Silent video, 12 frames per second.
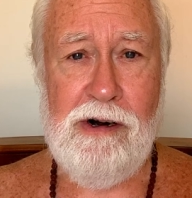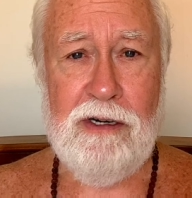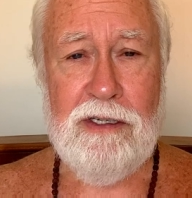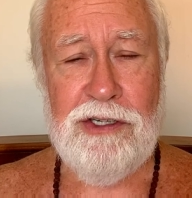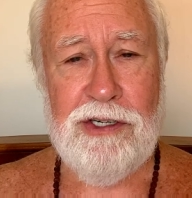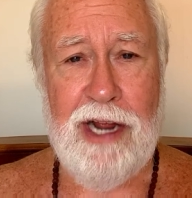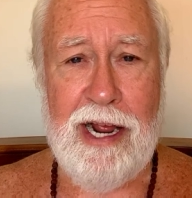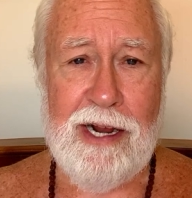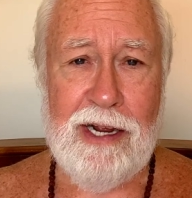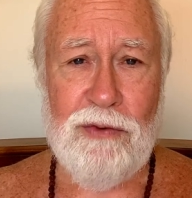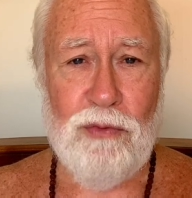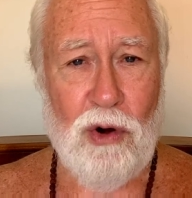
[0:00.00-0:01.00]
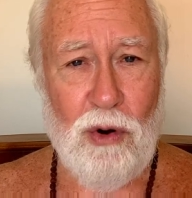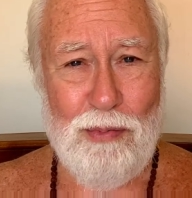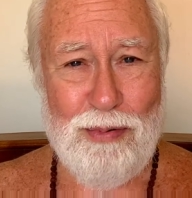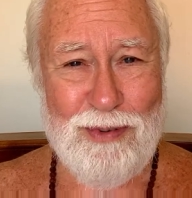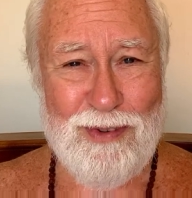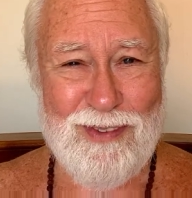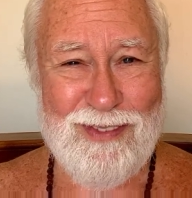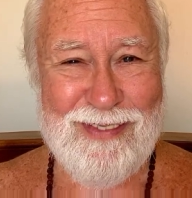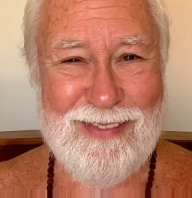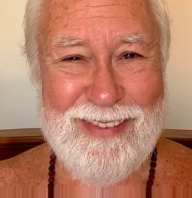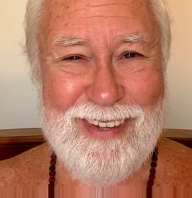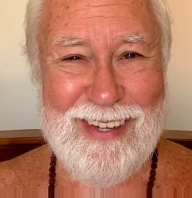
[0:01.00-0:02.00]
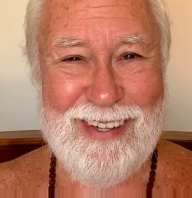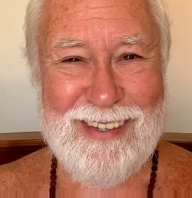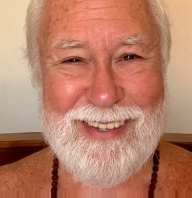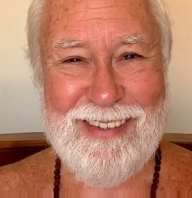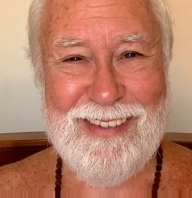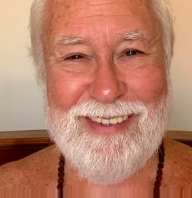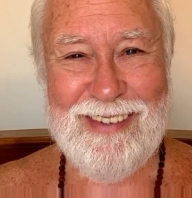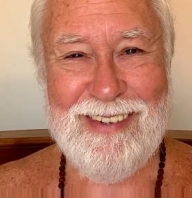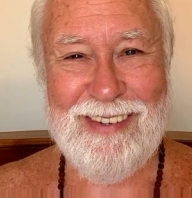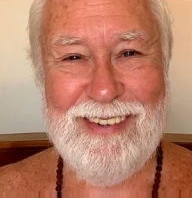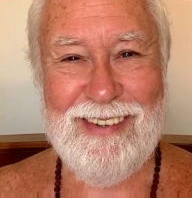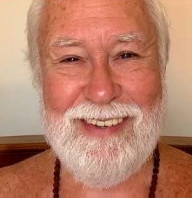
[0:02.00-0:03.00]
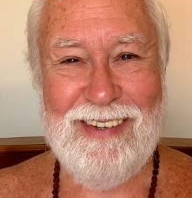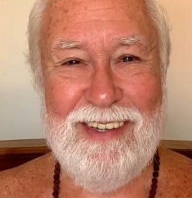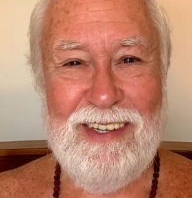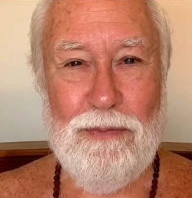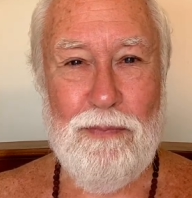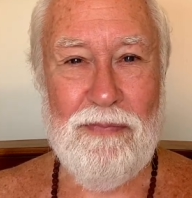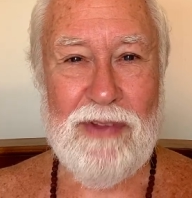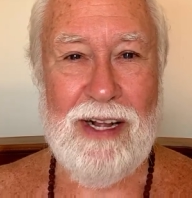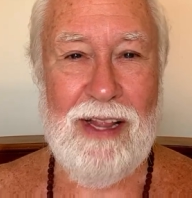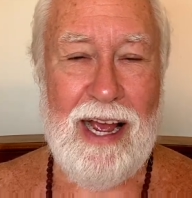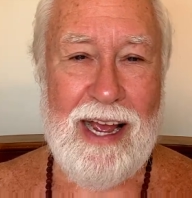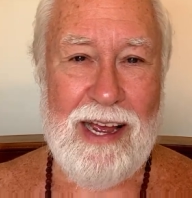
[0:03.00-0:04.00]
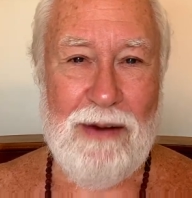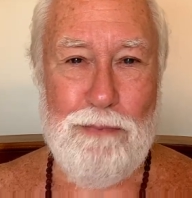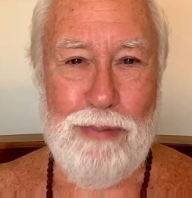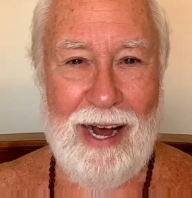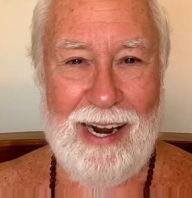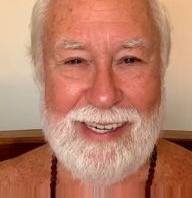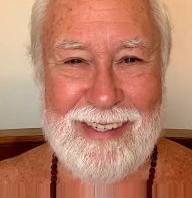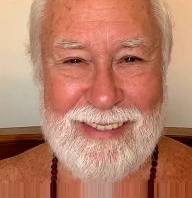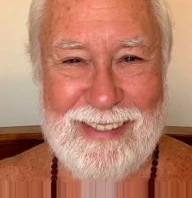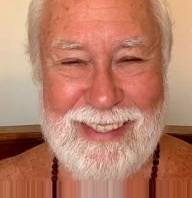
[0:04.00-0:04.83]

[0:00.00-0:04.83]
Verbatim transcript: Snake and rope, huh? clay and pot.